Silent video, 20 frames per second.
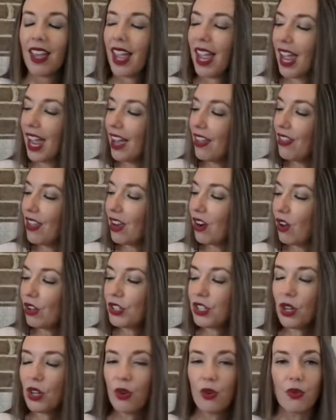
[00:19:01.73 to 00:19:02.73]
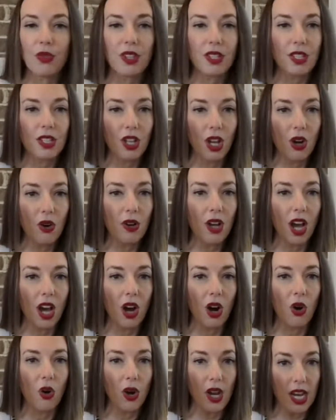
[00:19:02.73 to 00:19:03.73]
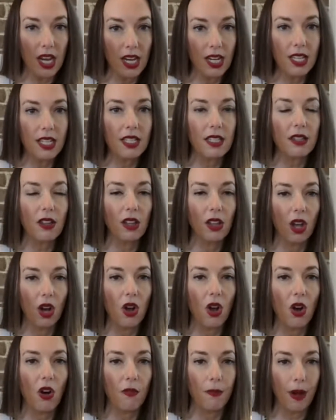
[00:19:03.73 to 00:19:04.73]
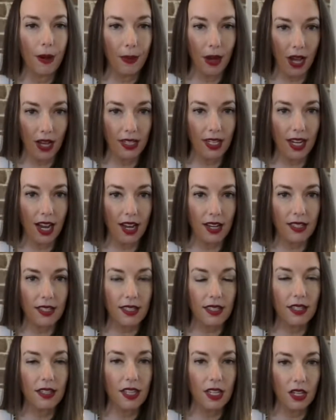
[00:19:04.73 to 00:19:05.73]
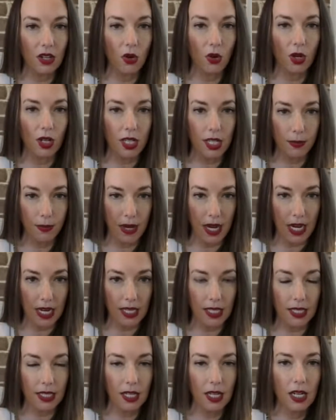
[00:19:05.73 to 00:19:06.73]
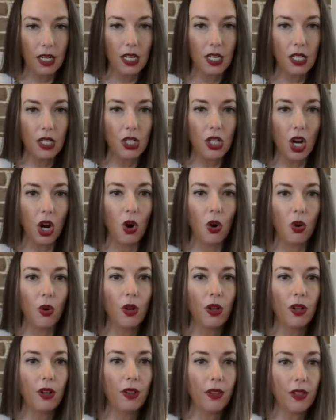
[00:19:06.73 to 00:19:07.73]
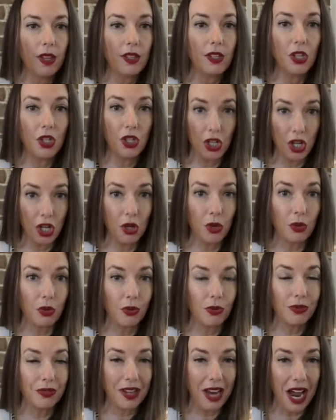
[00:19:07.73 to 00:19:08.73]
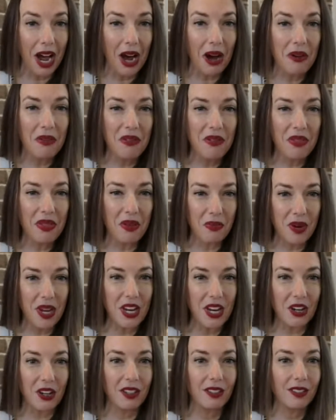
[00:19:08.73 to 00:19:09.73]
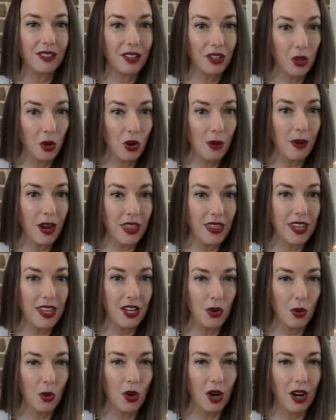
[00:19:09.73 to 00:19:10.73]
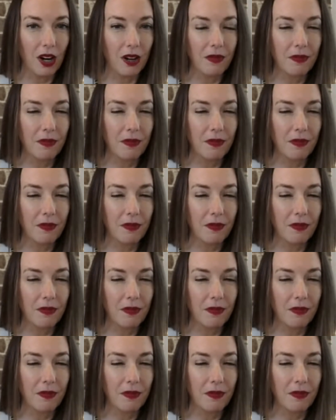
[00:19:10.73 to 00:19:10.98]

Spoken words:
And then also this logo is the logo of my podcast, Theodora Speaks. So this is you now, the reader. You're my Theodora.